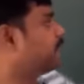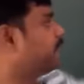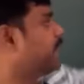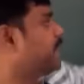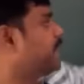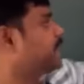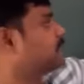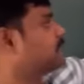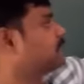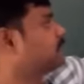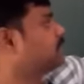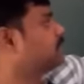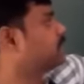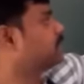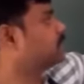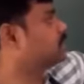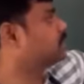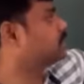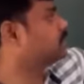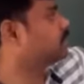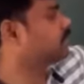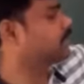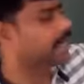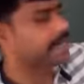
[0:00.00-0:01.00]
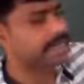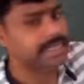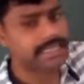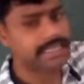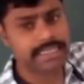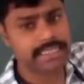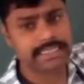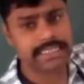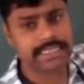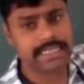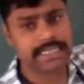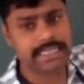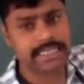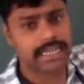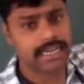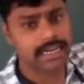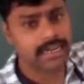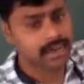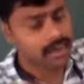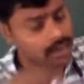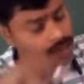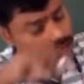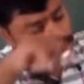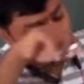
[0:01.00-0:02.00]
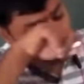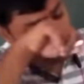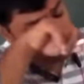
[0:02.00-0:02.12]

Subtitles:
reacts with NaCl,